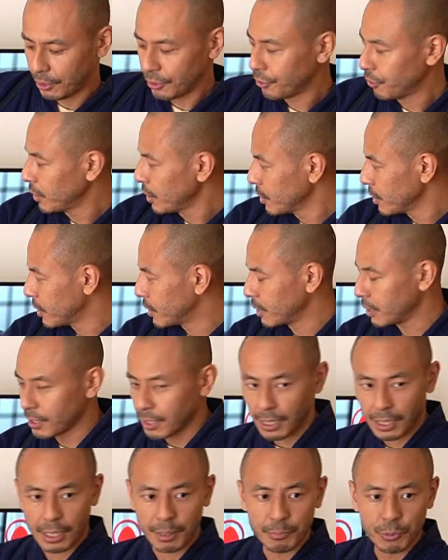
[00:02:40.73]
You can see
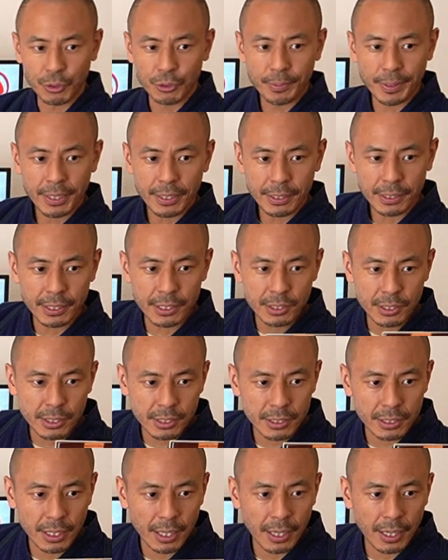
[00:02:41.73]
a movie. This
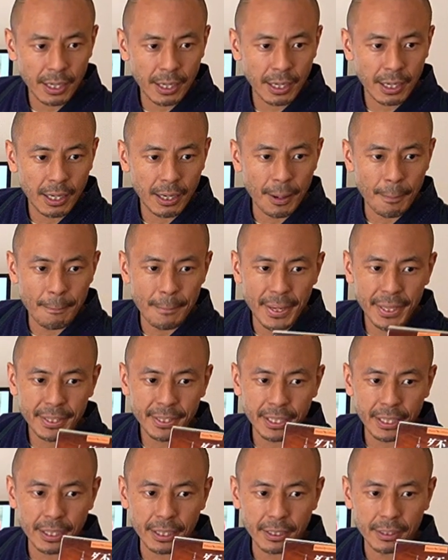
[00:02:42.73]
is a
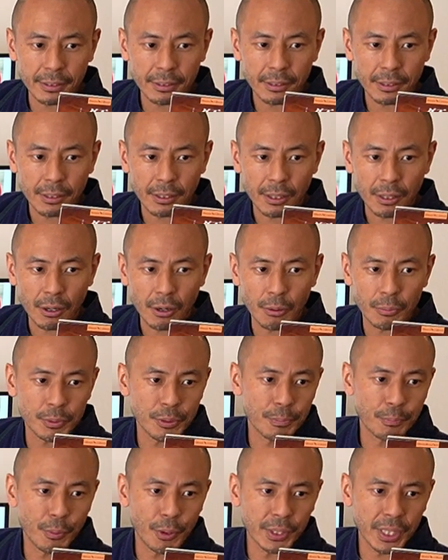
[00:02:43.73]
media of
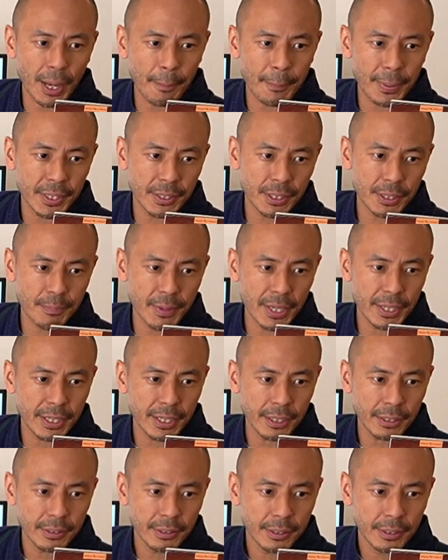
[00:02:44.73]
Bon Appetit
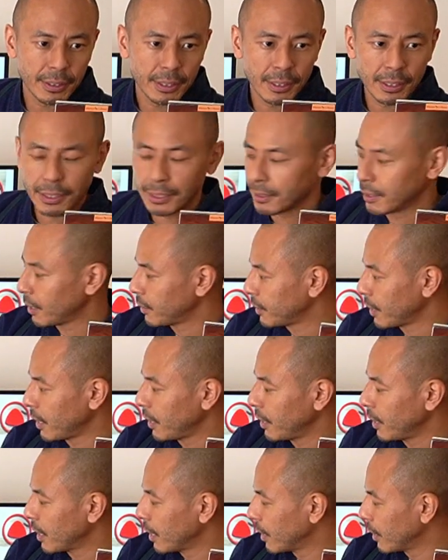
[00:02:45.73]
media. They
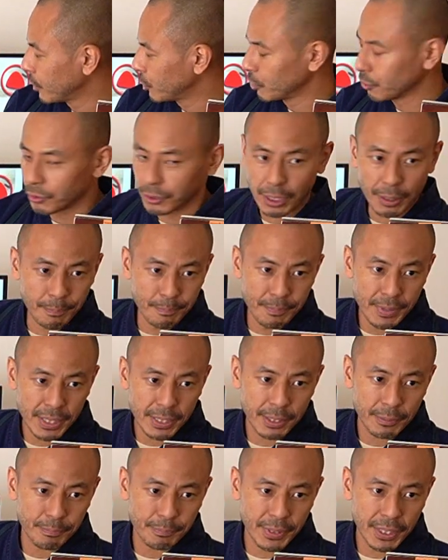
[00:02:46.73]
took the
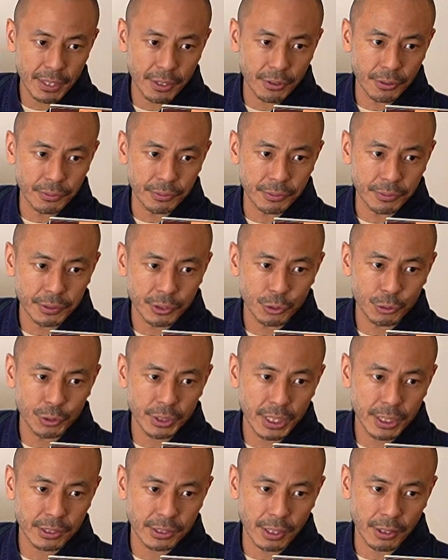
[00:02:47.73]
video 2
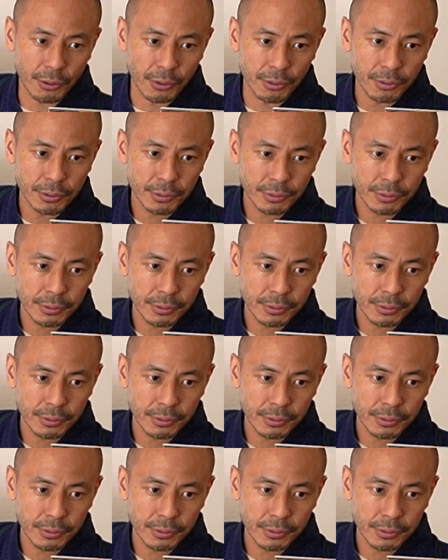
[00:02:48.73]
years ago.